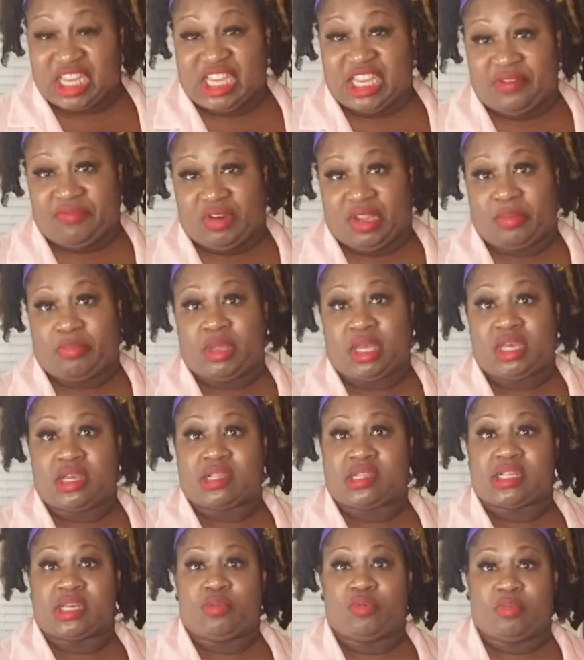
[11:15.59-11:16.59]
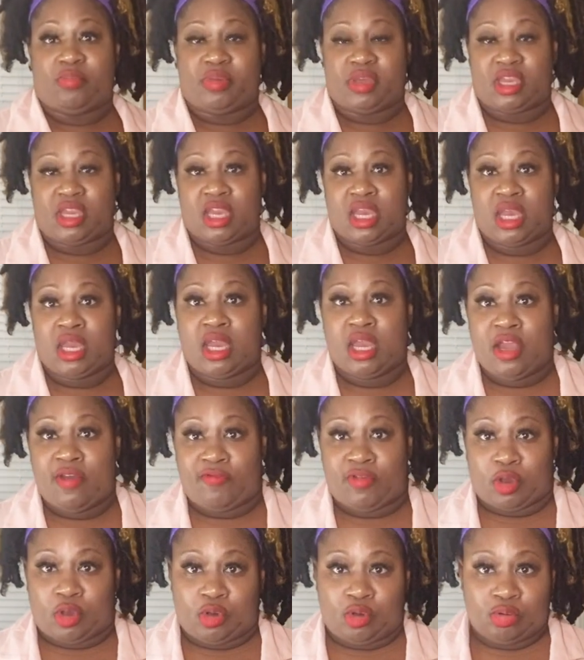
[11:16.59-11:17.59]
evening because it would be
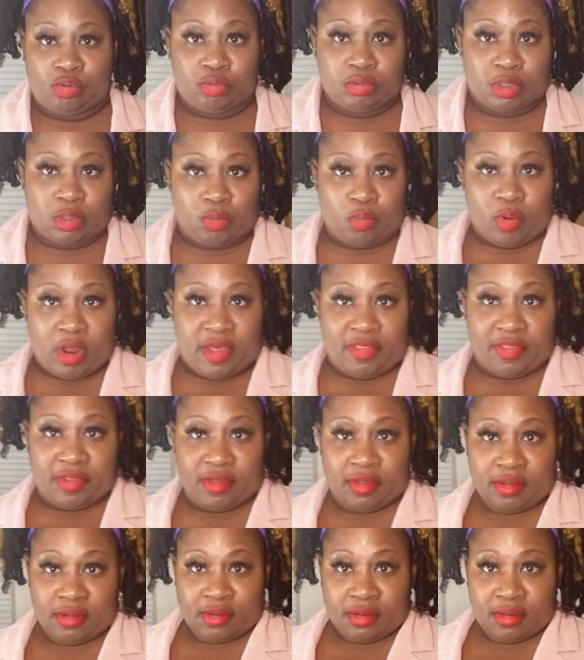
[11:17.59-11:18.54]
for cooler weather.